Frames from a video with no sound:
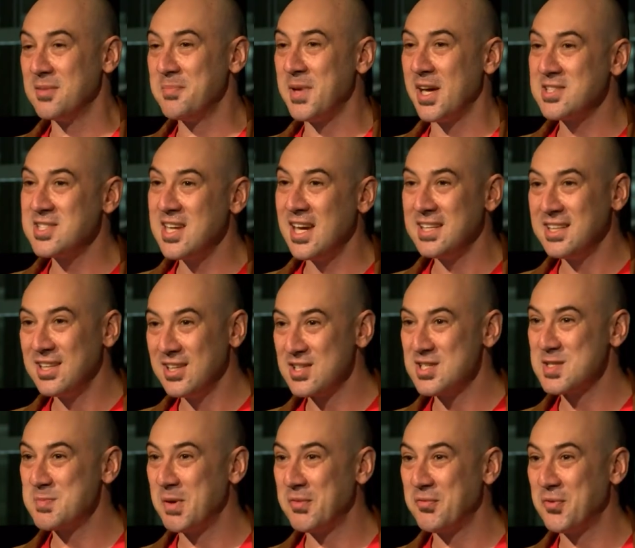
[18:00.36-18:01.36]
about 10
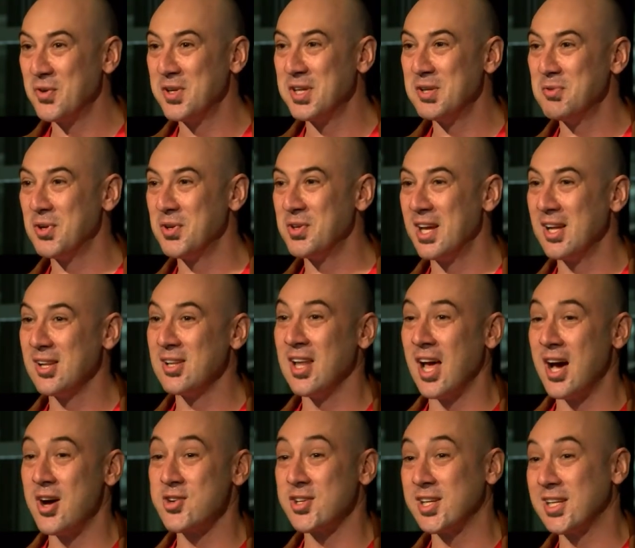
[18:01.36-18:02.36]
years before he wrote El
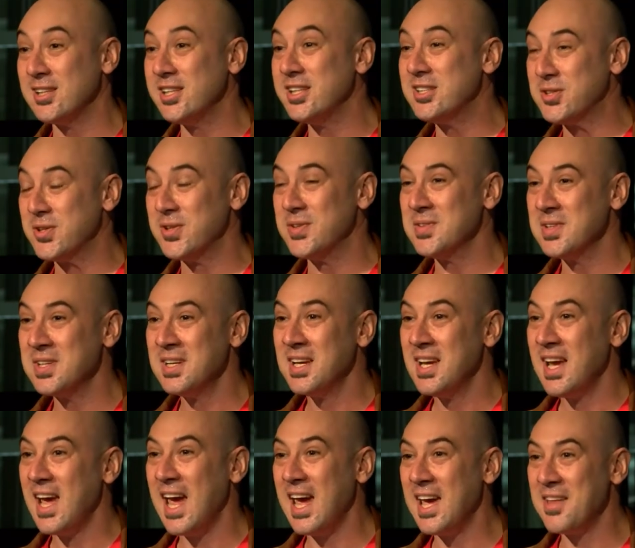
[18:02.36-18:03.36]
Arreglito
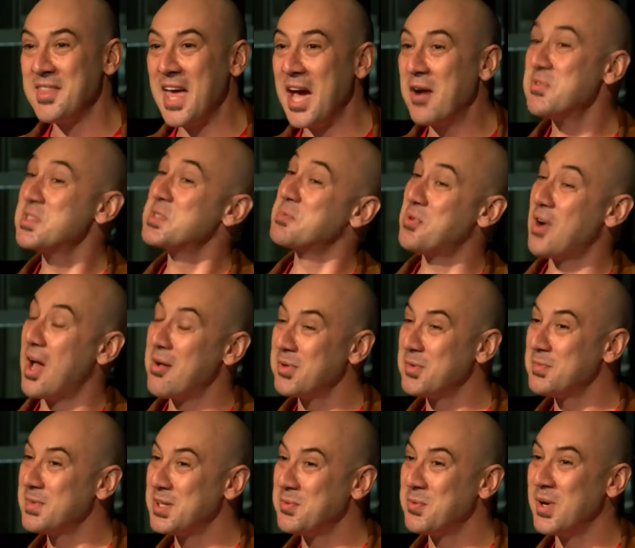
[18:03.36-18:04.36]
and that was
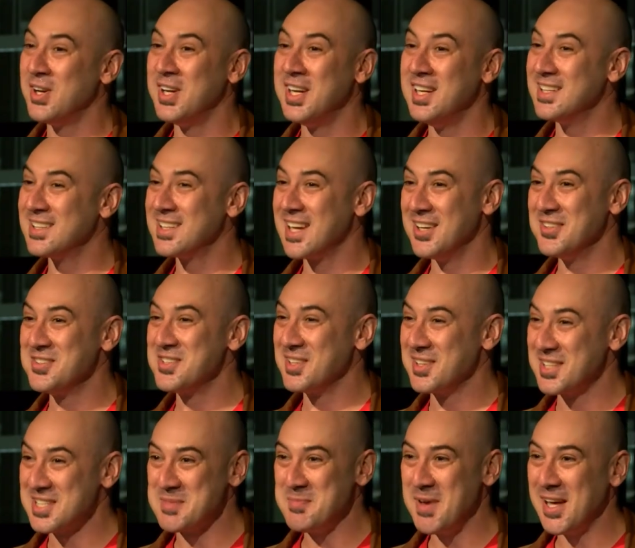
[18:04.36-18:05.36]
probably where he encountered
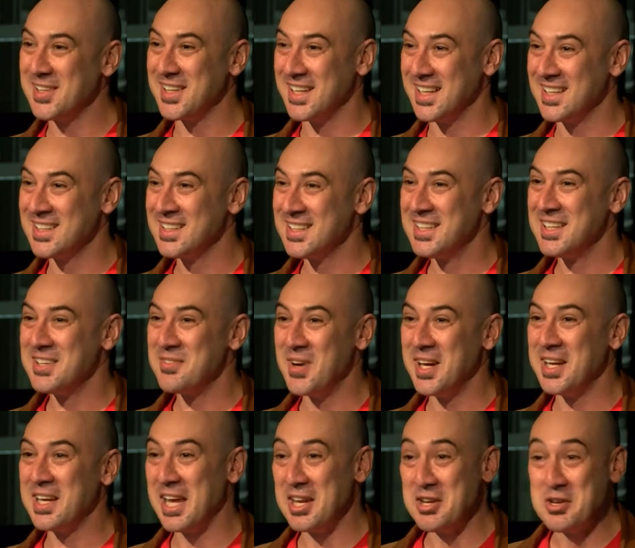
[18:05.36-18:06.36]
this melody,
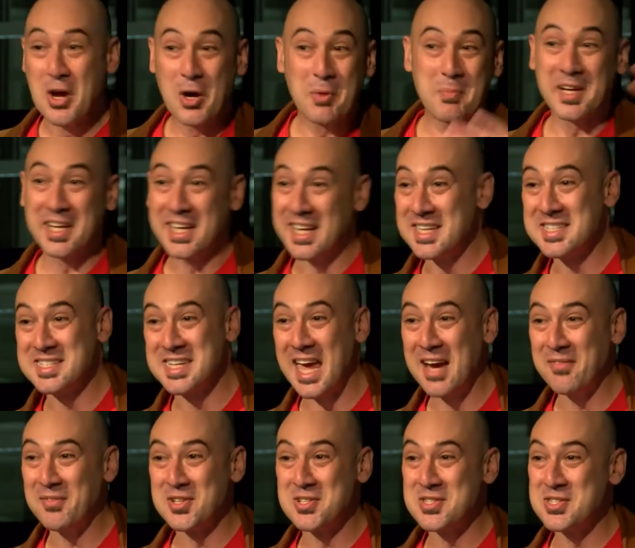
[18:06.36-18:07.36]
right? And nobody has
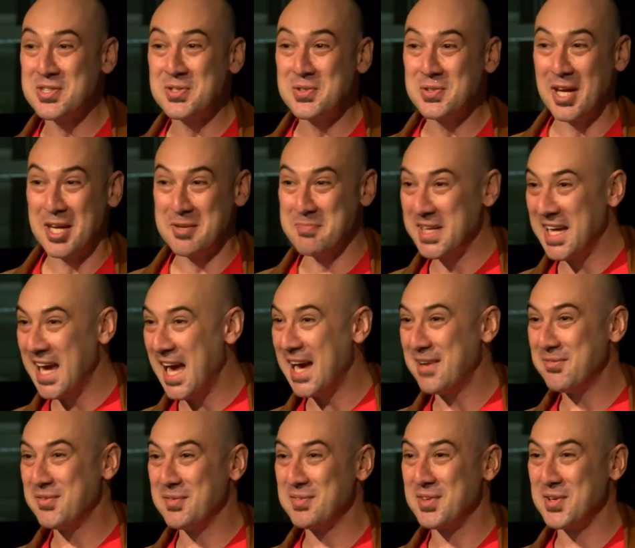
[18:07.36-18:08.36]
ever sued on
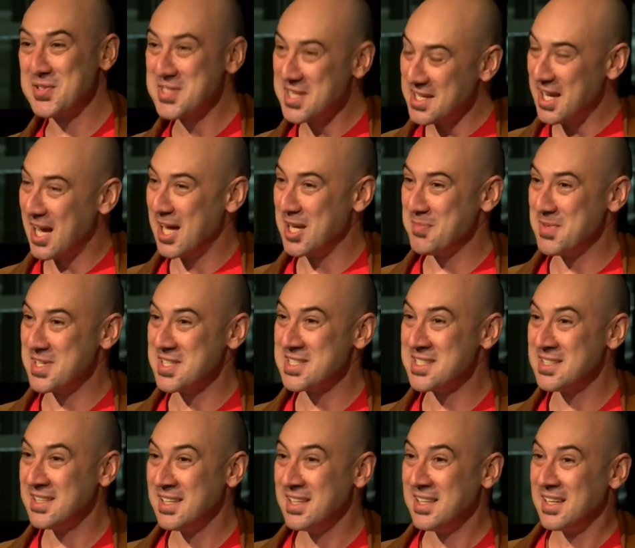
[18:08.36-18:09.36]
behalf of those
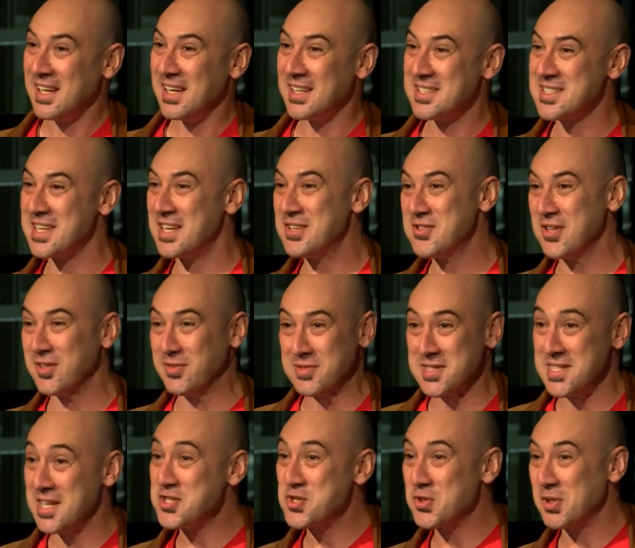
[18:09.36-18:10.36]
anonymous uh,
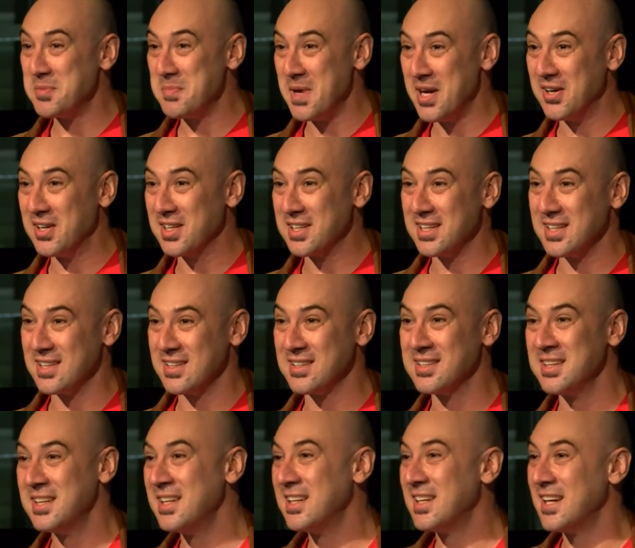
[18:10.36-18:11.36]
Central American
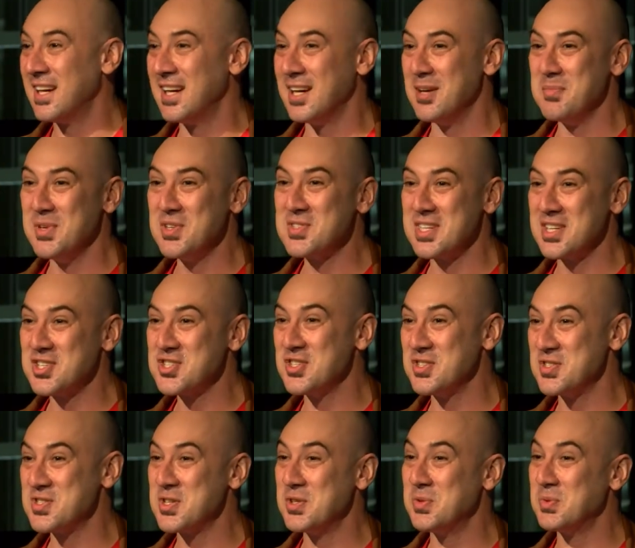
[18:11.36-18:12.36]
uh,
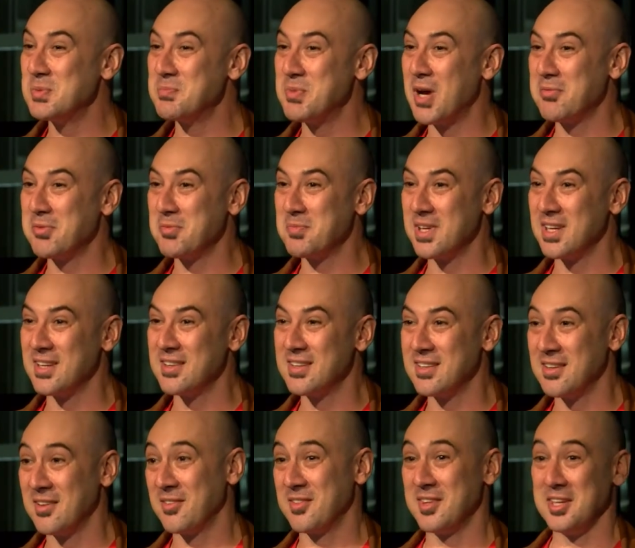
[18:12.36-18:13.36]
musicians who were probably
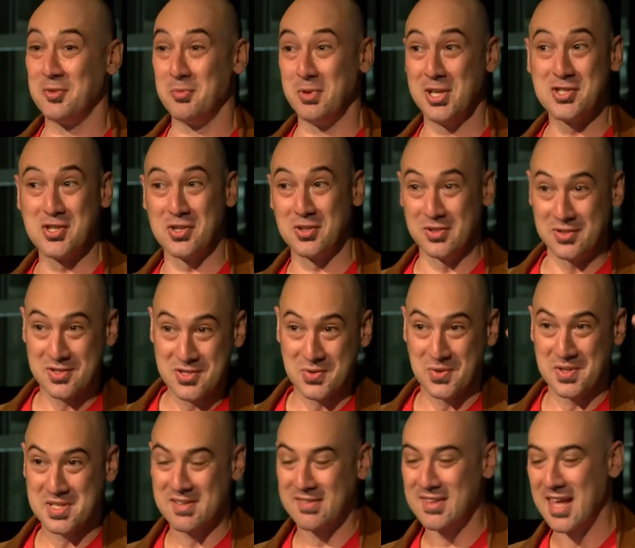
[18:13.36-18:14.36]
the original
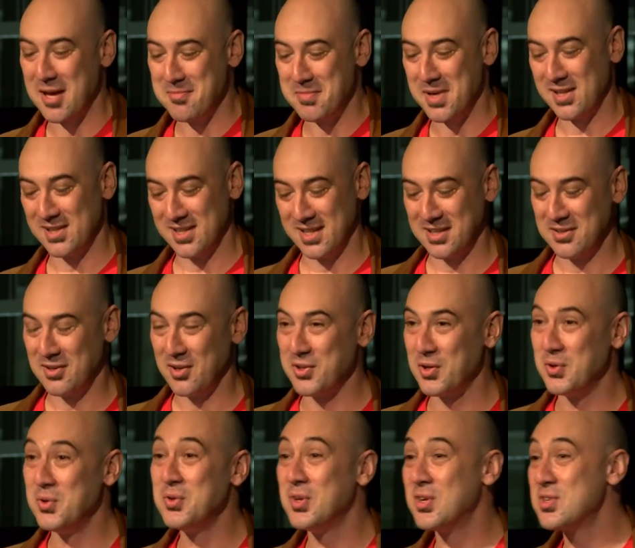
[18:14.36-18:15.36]
source of that melody, although
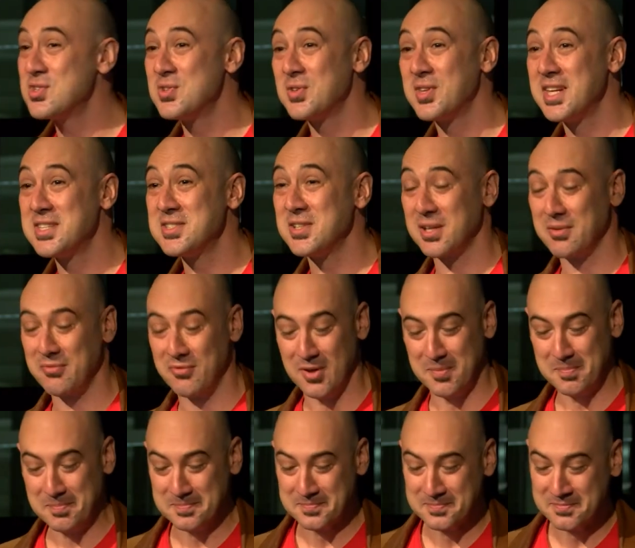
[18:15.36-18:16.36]
who knows who they took it from.
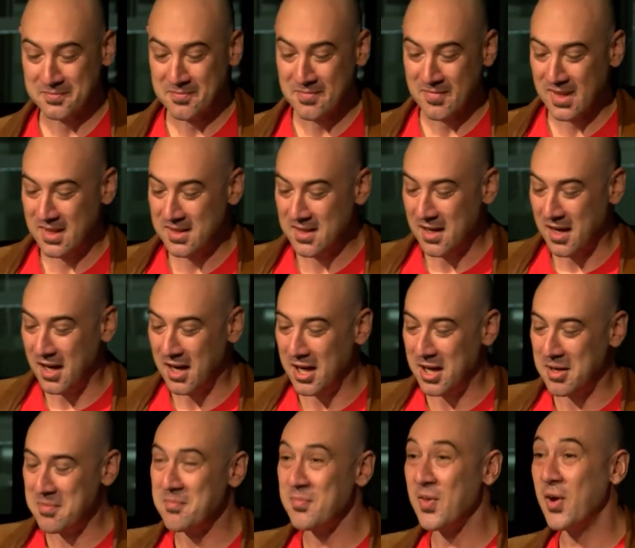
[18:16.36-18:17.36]

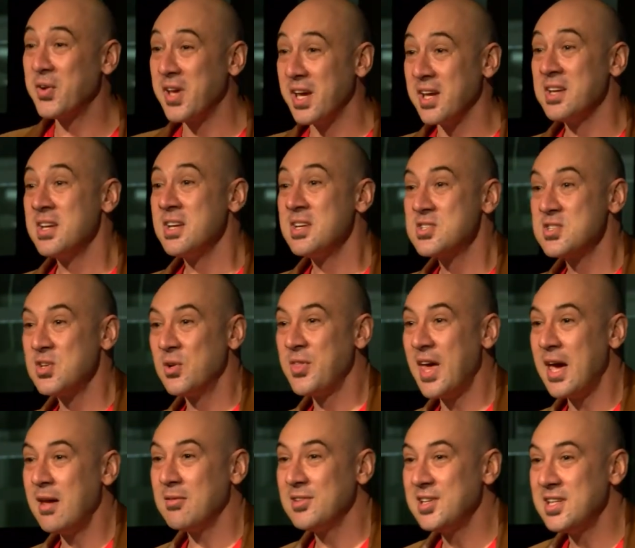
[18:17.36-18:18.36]
Um, okay, so
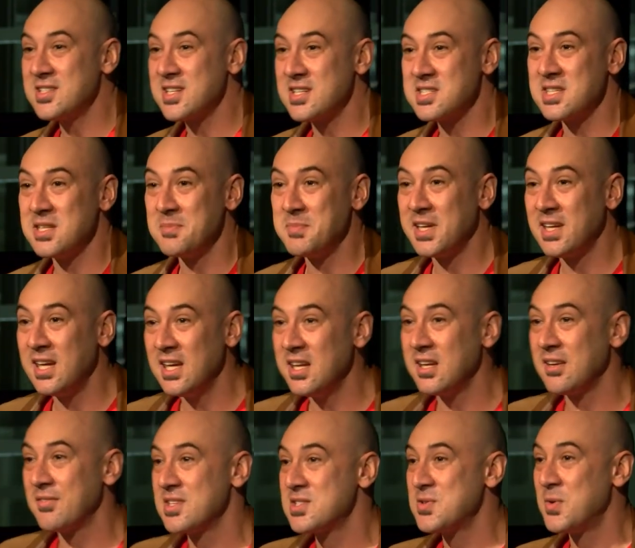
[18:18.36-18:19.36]
that leads us to the
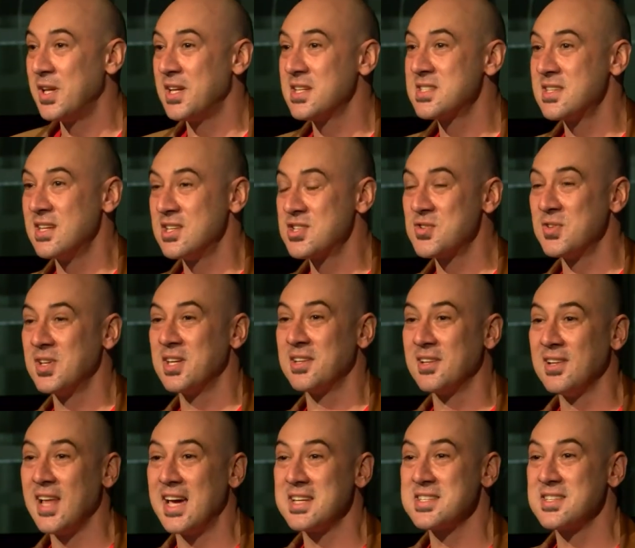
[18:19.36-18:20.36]
beginning of the 20th century and the
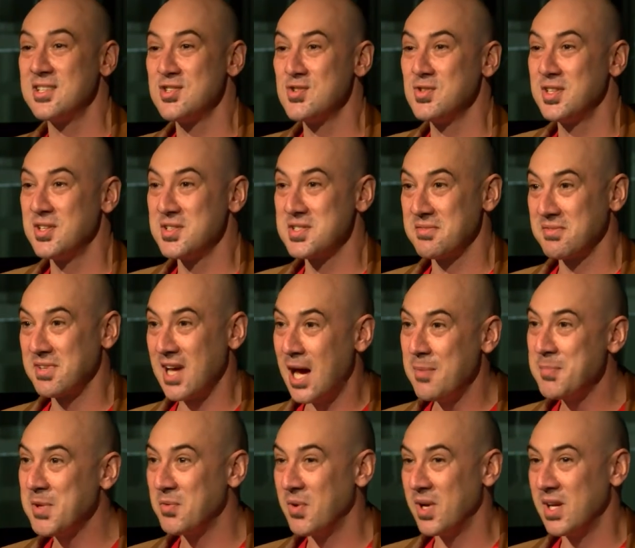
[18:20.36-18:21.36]
last hundred years of
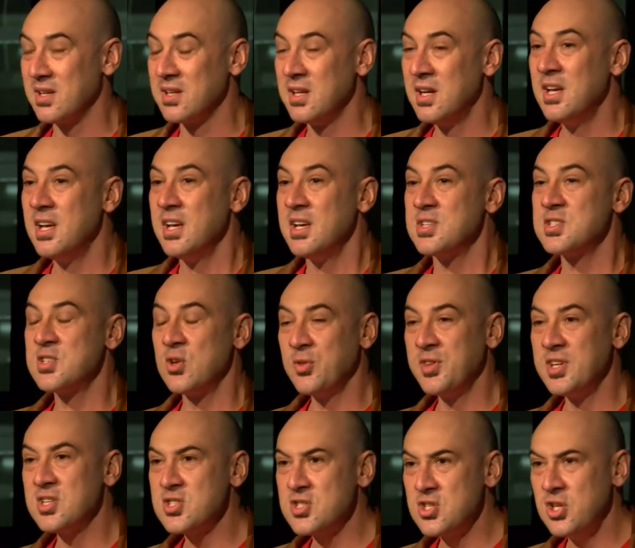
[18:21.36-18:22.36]
copyright. So
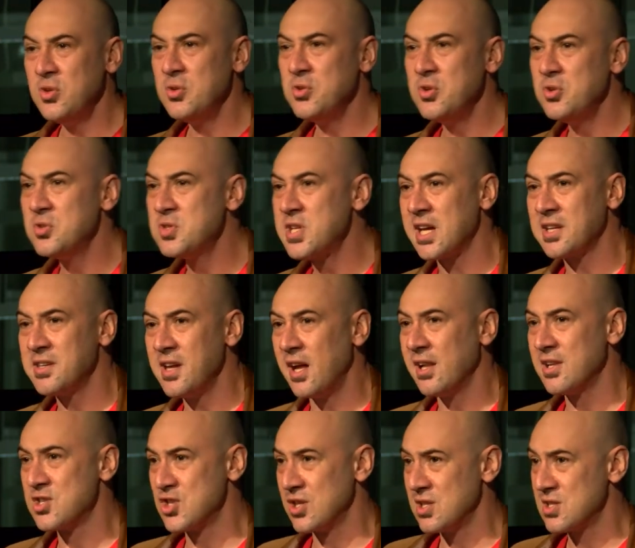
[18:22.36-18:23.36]
these two new
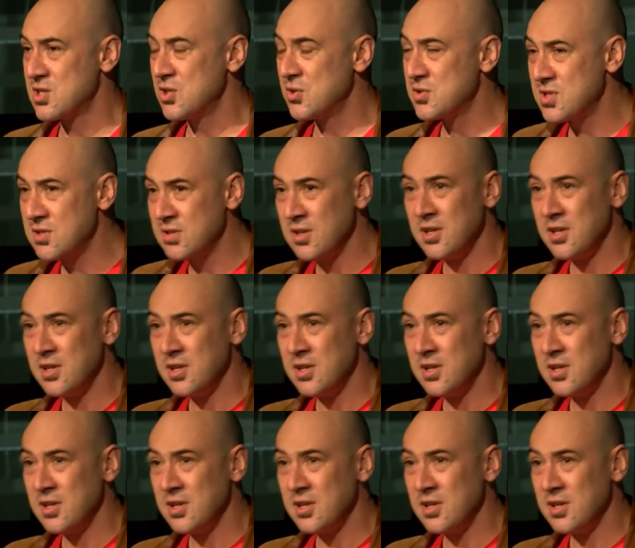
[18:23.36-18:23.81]
technologies who